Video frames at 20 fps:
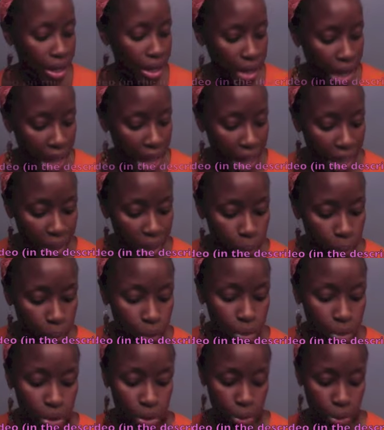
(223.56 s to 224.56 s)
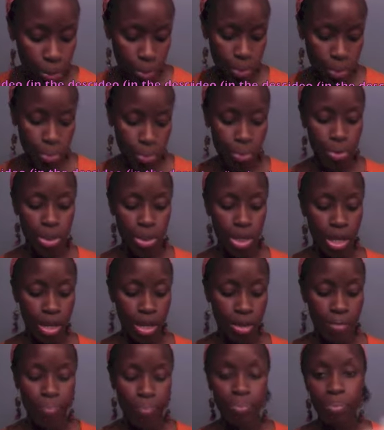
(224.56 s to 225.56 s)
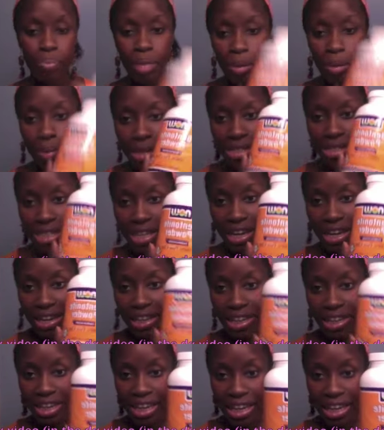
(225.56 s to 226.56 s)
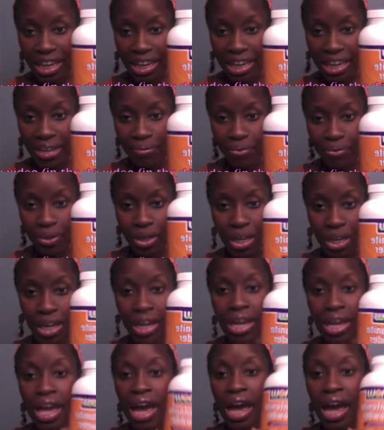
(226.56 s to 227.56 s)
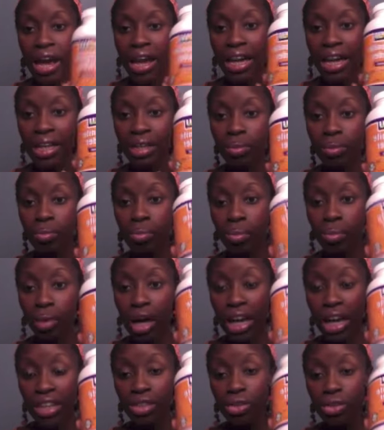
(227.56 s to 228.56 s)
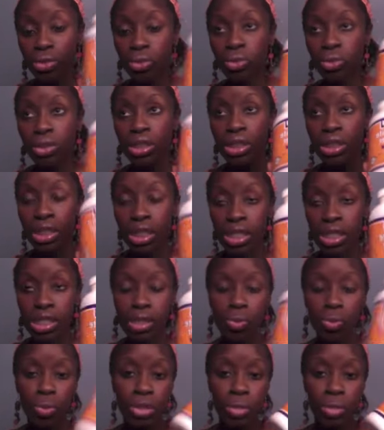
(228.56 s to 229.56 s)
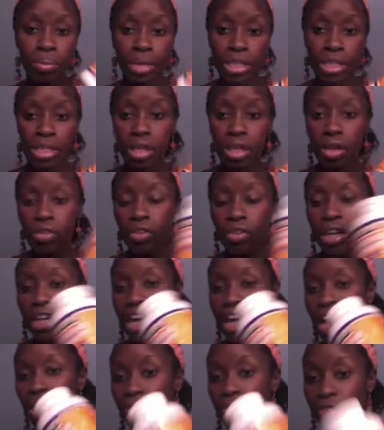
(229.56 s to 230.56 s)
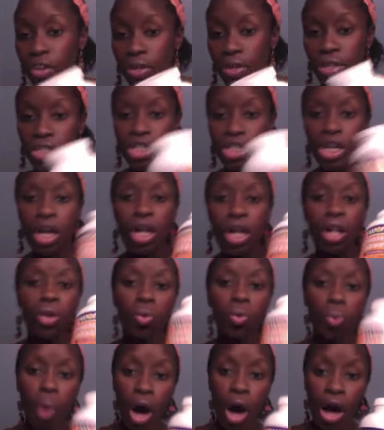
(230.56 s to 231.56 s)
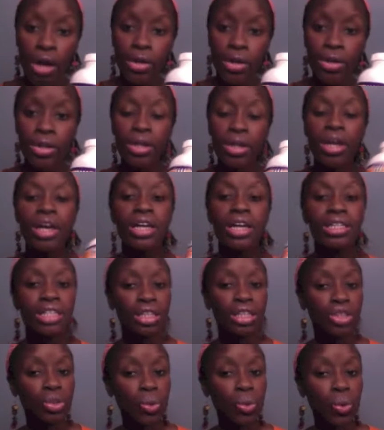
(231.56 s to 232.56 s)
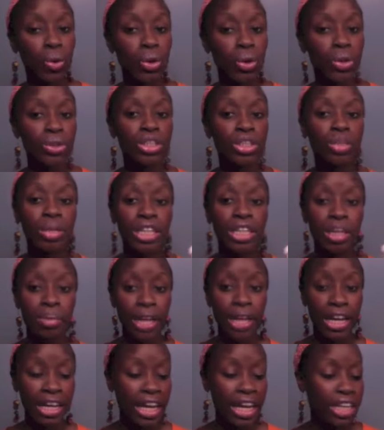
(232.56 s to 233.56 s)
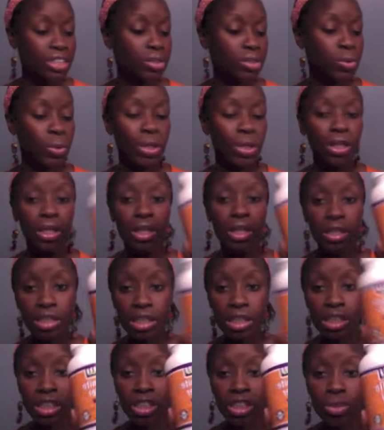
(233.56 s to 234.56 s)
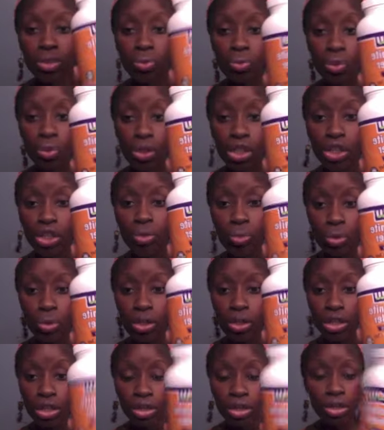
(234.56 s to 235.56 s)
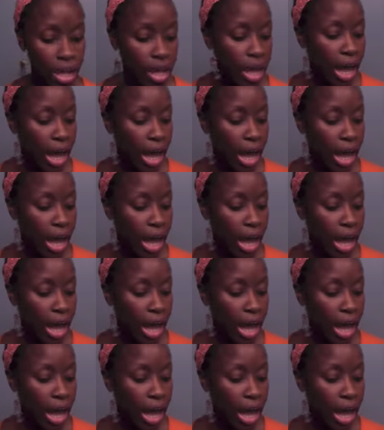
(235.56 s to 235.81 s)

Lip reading: I will use my bentonite clay, okay? And I use this with a mix of like aloe vera gel, water, essential oils, Jamaican black castor oil. This is really, really good.